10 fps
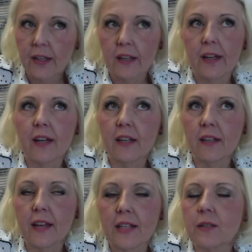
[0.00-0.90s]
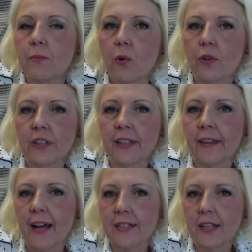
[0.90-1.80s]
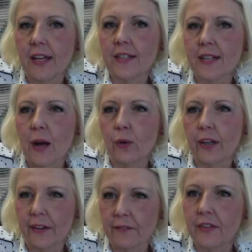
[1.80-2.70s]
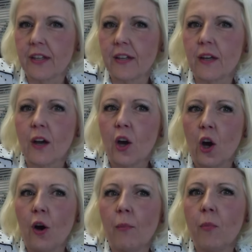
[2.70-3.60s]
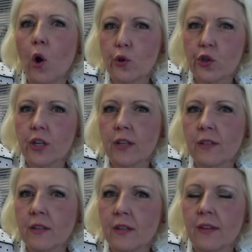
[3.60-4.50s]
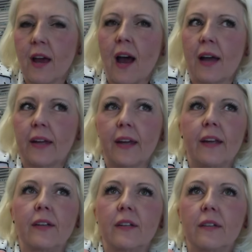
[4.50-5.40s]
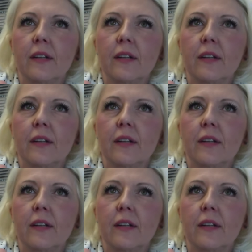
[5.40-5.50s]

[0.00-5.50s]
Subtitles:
And that's important, and that takes out kind of the emotion that can